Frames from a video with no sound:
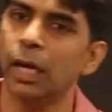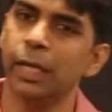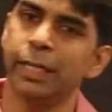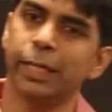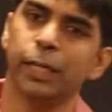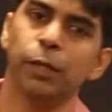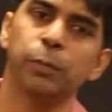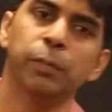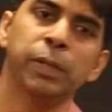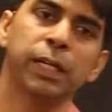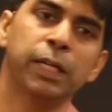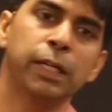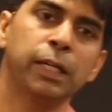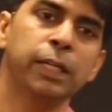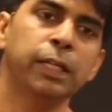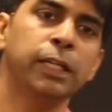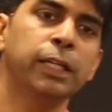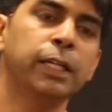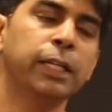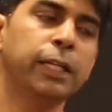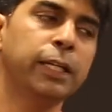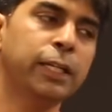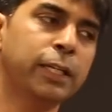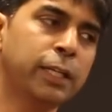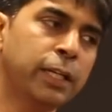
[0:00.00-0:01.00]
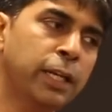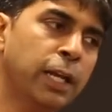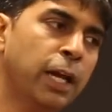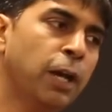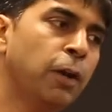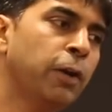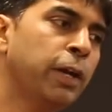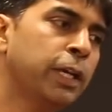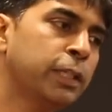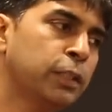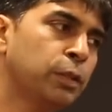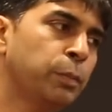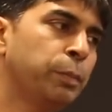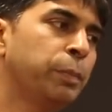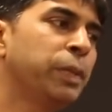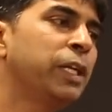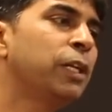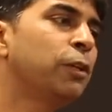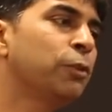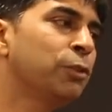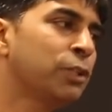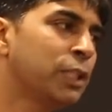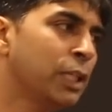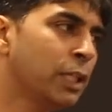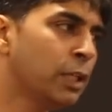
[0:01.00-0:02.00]
ultimately it now has a
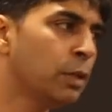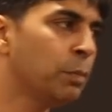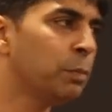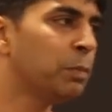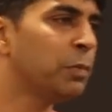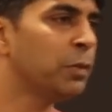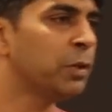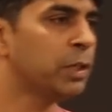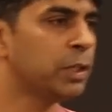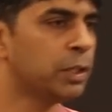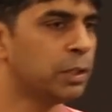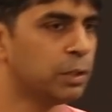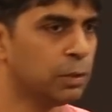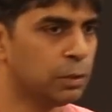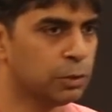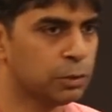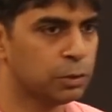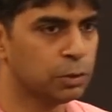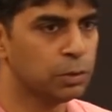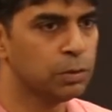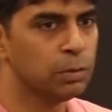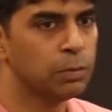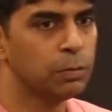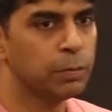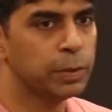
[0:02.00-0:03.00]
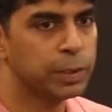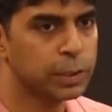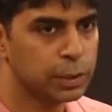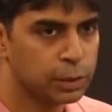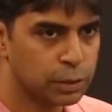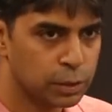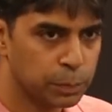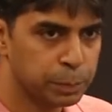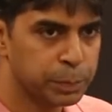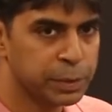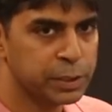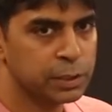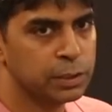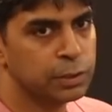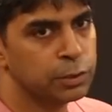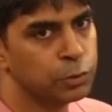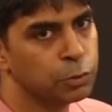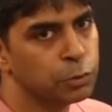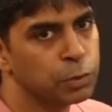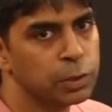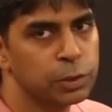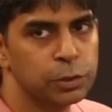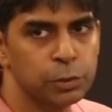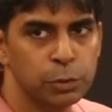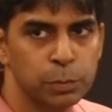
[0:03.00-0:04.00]
B2C component also, which is the business to
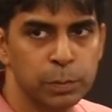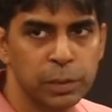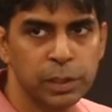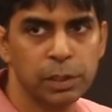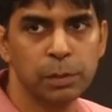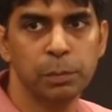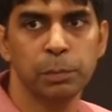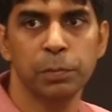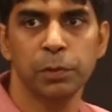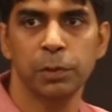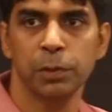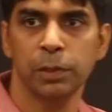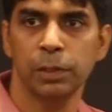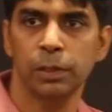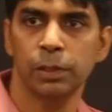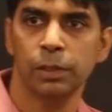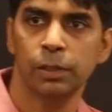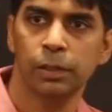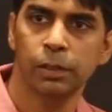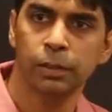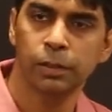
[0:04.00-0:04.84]
consumer component.